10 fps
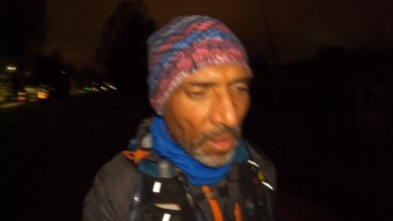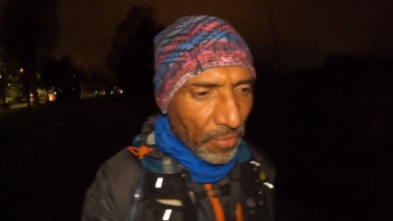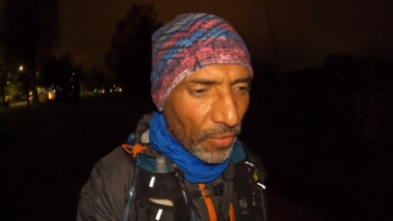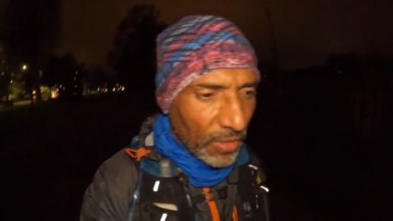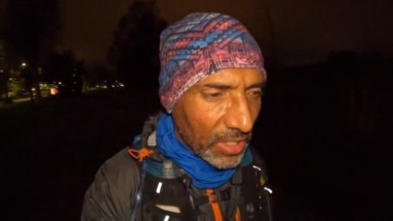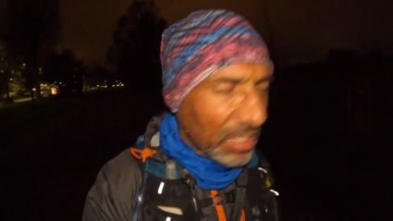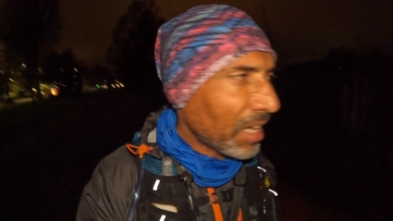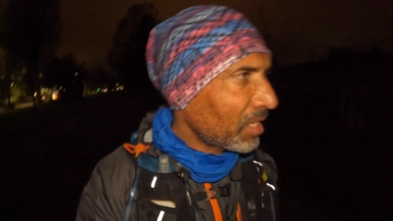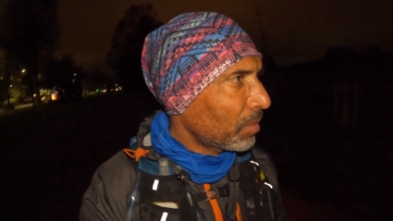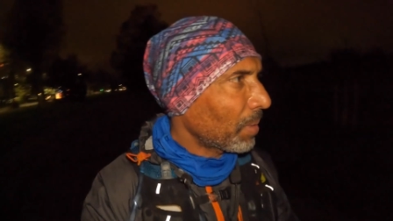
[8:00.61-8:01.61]
15
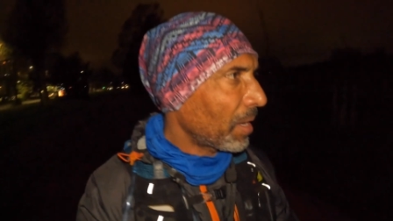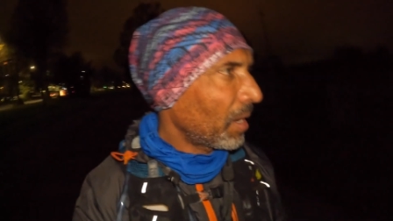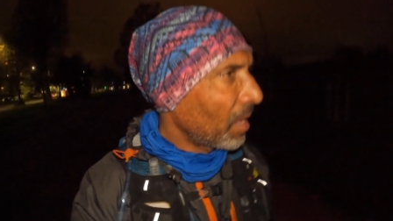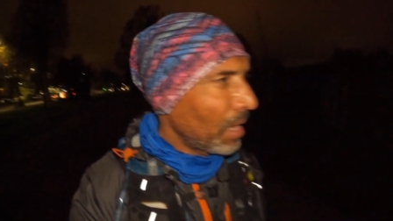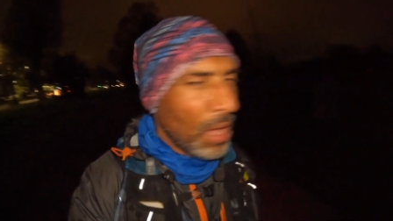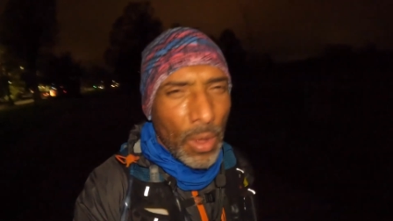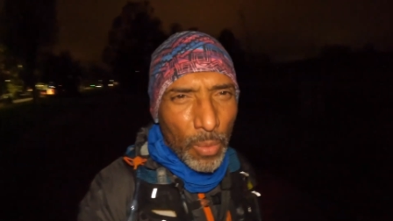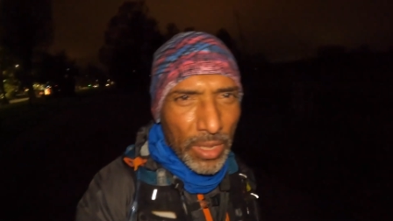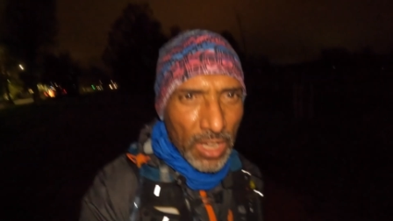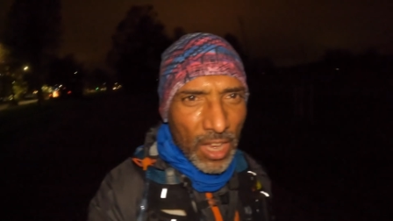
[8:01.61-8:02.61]
seconds, but
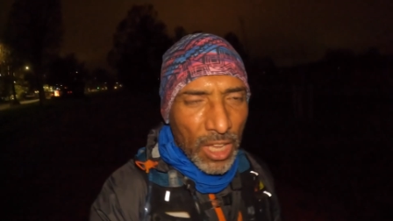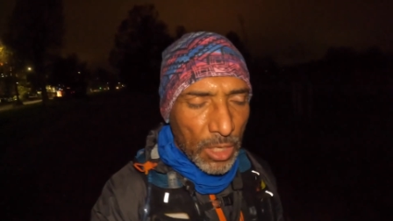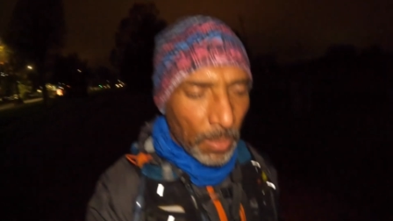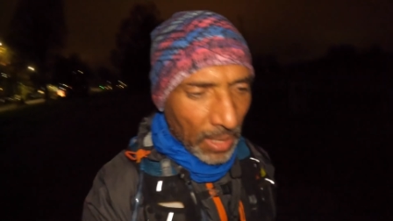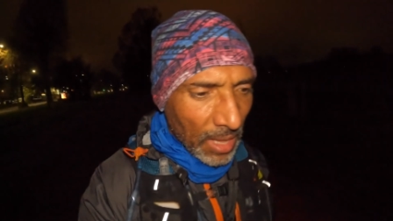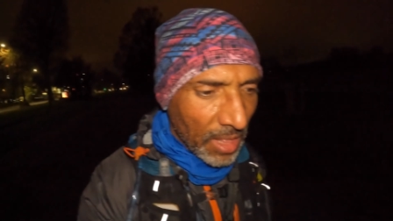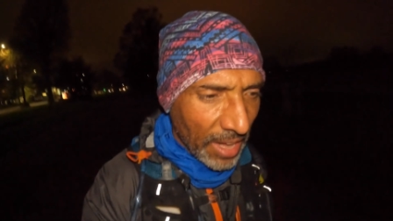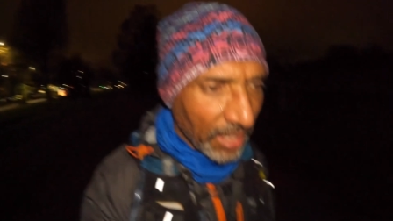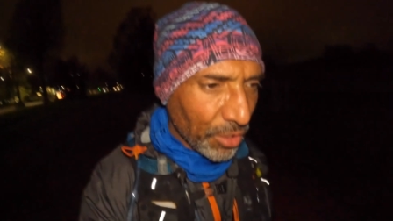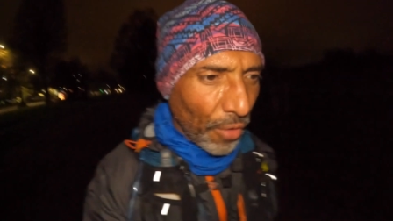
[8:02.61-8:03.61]
when you're gasping, that
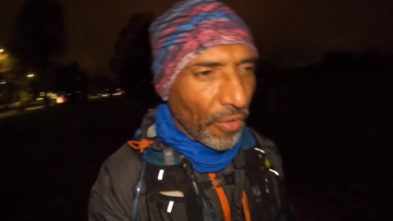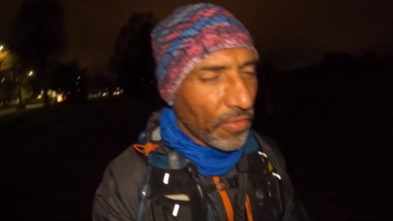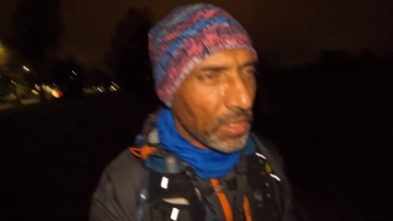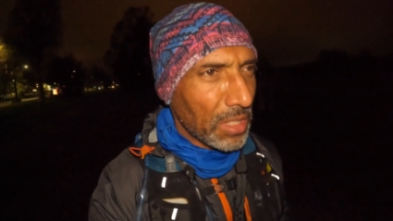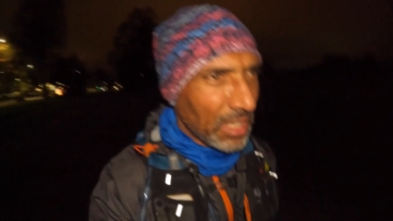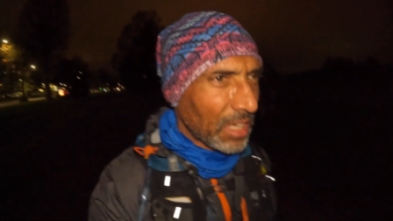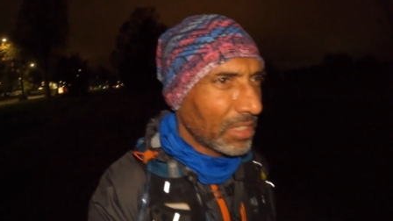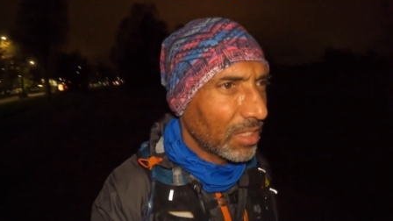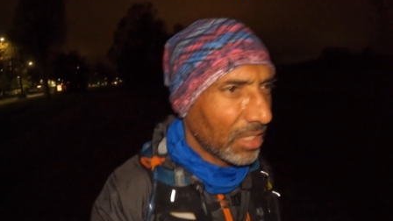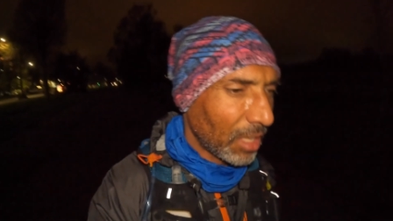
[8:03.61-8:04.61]
extra 15
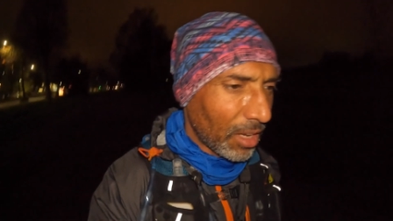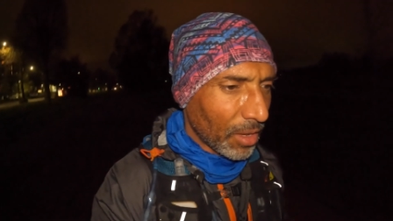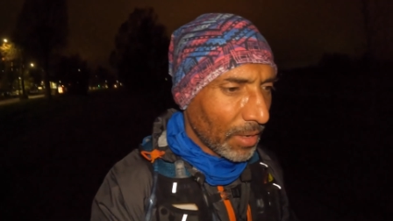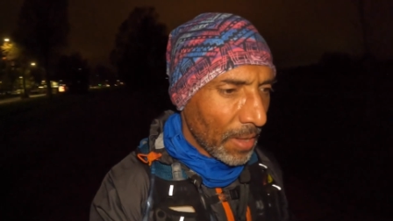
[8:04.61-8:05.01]
seconds is a lot.